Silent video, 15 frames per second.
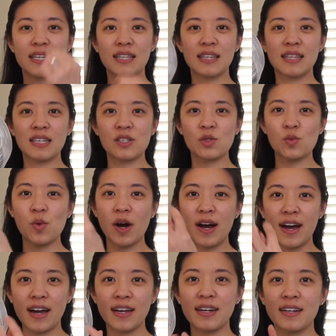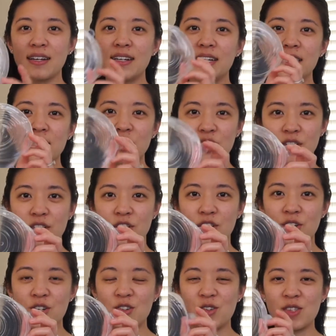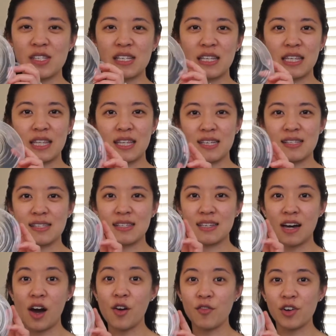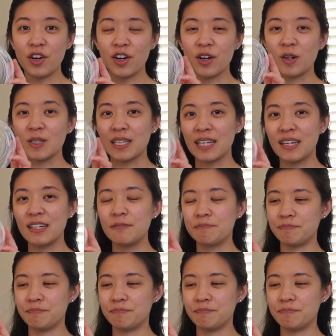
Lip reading: this wide, you can choose this cover or lid.